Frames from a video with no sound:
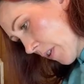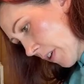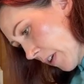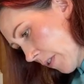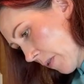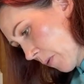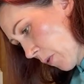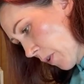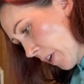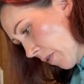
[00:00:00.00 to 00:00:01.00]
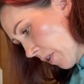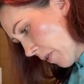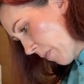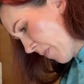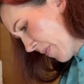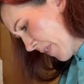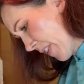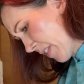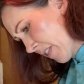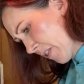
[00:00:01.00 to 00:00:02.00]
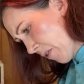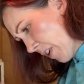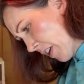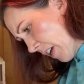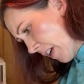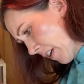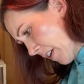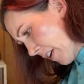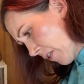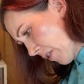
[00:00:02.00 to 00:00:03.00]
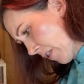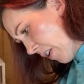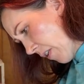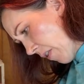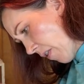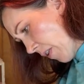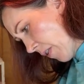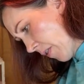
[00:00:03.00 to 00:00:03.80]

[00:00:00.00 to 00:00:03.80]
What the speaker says: Yeah, some greener, oh, this green ink actually kind of odd.